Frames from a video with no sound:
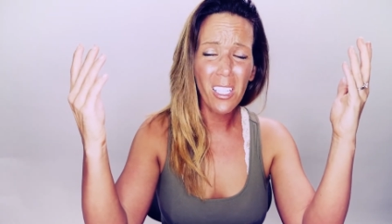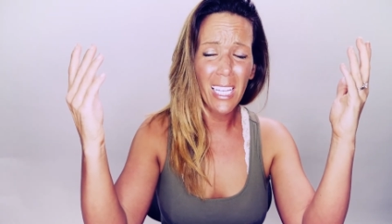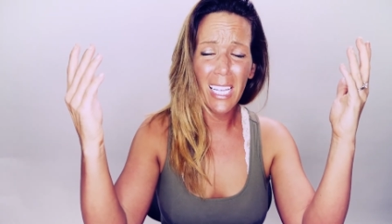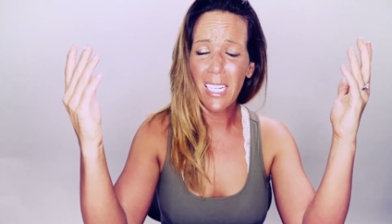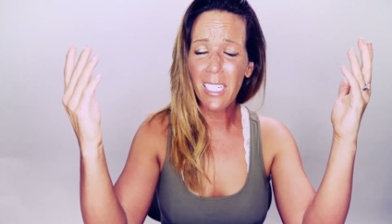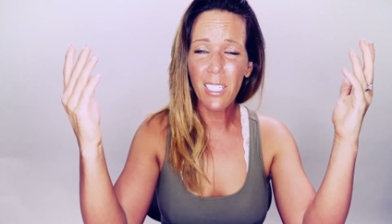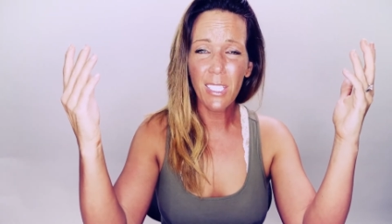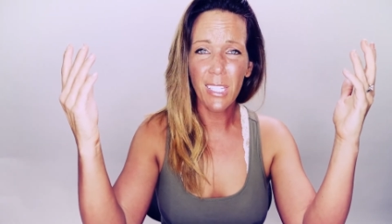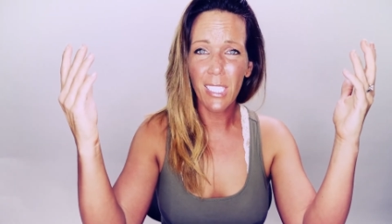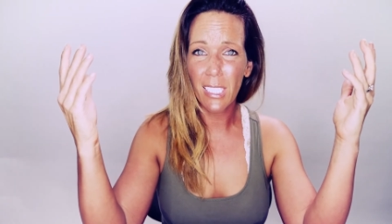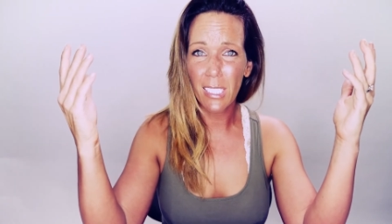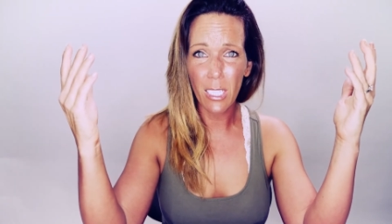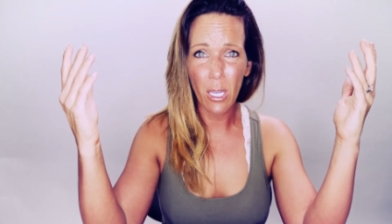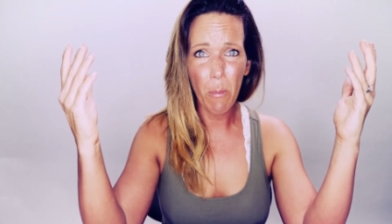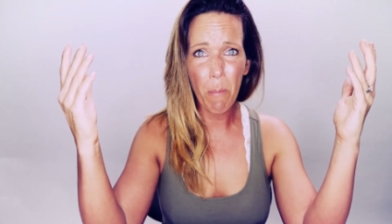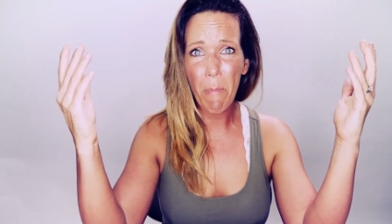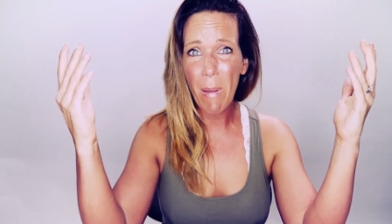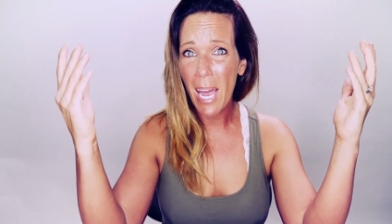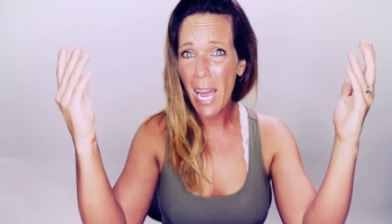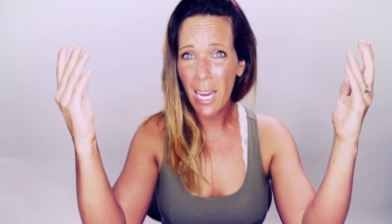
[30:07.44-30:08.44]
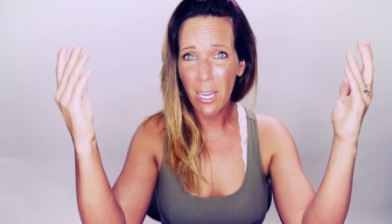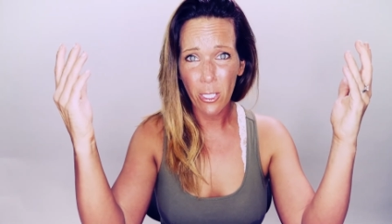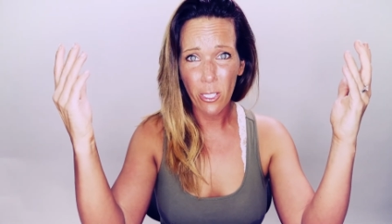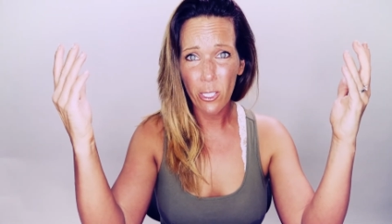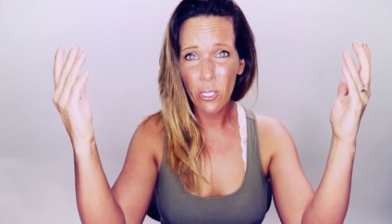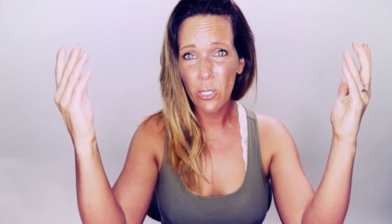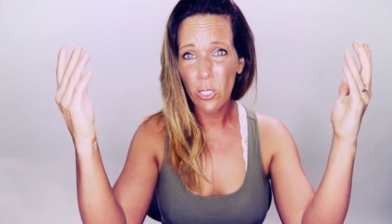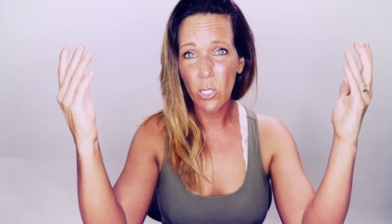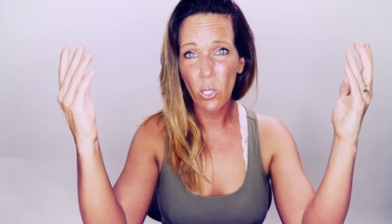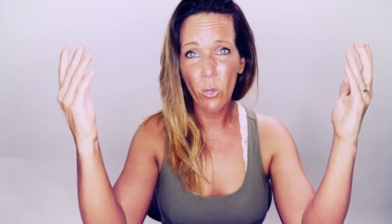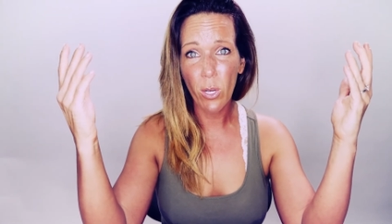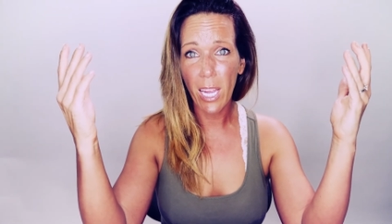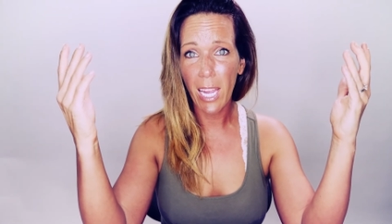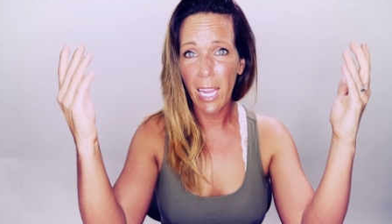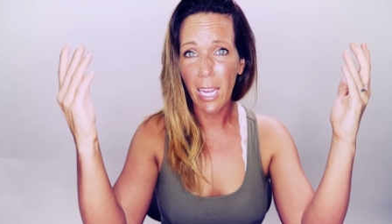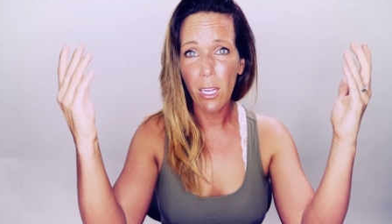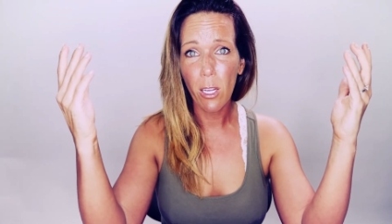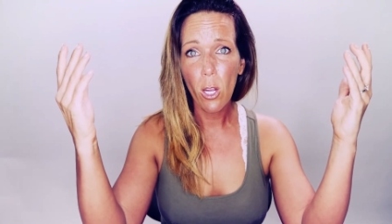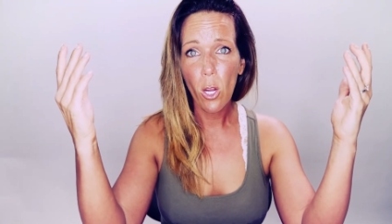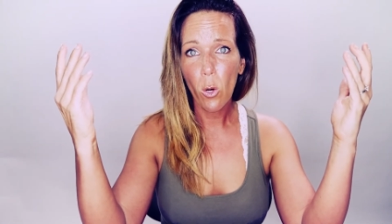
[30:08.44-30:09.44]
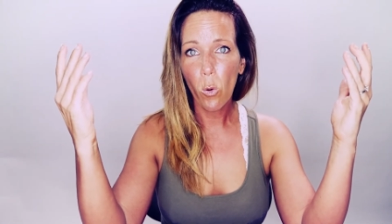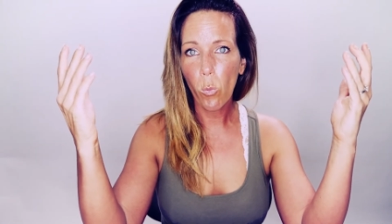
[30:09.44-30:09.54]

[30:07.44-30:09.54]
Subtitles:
anything that matters, okay?